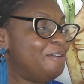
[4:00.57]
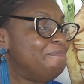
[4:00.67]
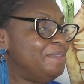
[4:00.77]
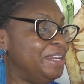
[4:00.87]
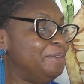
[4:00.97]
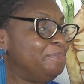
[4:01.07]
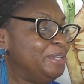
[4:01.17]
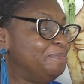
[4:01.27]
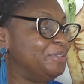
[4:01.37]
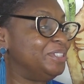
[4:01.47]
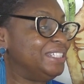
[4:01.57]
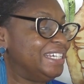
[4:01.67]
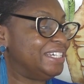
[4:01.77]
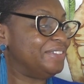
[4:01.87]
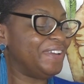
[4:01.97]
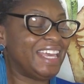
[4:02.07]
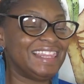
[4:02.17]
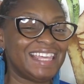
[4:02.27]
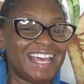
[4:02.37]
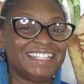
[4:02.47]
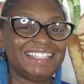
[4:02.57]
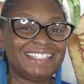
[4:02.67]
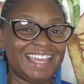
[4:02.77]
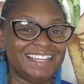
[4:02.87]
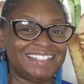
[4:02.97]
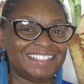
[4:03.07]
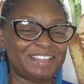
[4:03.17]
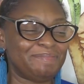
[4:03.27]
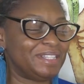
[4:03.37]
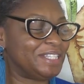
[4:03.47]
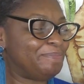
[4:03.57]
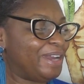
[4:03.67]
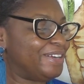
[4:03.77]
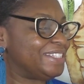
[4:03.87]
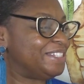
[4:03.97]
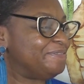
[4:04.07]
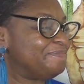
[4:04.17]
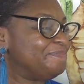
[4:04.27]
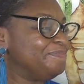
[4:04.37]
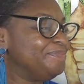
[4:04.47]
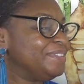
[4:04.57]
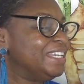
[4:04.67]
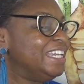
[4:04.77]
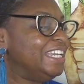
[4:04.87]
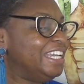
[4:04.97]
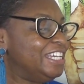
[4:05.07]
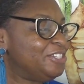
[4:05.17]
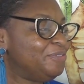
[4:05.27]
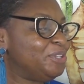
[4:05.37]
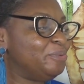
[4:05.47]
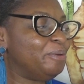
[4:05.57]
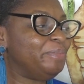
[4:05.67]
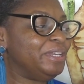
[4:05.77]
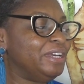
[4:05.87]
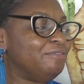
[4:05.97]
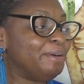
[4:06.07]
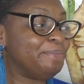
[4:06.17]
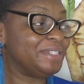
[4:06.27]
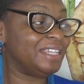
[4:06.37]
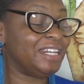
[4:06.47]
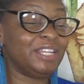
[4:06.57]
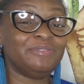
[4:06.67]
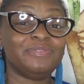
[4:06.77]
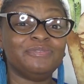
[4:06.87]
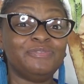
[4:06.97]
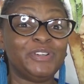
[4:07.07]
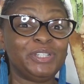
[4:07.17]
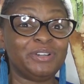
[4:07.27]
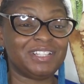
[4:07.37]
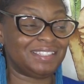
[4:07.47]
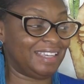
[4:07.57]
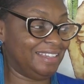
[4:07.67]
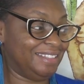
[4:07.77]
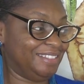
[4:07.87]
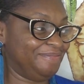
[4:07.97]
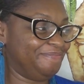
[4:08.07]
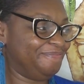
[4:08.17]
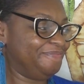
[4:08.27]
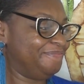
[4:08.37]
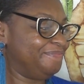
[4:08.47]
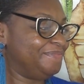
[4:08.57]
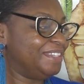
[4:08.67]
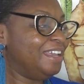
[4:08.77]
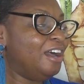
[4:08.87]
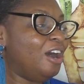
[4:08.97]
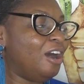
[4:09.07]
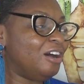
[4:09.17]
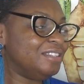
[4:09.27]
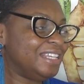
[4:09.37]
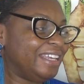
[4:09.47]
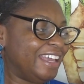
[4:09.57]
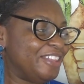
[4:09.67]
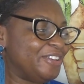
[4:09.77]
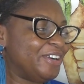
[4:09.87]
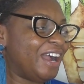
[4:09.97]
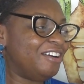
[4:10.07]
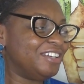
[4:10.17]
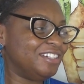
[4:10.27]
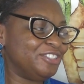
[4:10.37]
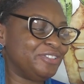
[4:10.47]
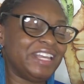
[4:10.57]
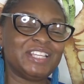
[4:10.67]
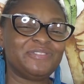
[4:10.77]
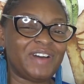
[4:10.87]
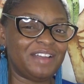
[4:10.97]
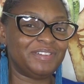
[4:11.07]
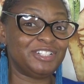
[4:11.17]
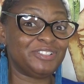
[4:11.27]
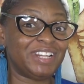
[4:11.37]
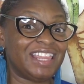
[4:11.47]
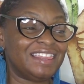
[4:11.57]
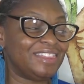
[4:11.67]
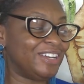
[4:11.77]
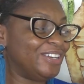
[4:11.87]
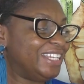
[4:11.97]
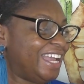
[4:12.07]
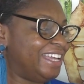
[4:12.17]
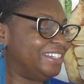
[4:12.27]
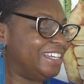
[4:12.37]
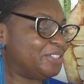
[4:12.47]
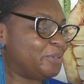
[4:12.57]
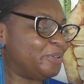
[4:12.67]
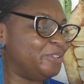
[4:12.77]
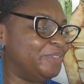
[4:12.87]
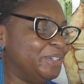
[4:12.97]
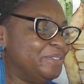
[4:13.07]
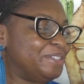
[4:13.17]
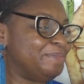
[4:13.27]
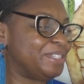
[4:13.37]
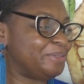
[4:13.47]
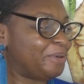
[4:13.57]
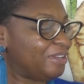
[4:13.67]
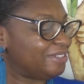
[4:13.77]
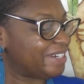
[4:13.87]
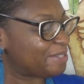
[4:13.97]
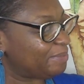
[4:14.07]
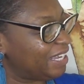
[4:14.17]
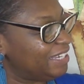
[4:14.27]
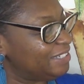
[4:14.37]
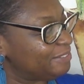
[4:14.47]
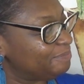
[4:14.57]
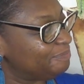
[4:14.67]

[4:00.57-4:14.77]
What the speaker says: many people live in that state, said Mrs. Barrington. Each of you will be a representative for your state. Altogether, our country has 538 electoral votes, Mr. Waller explained.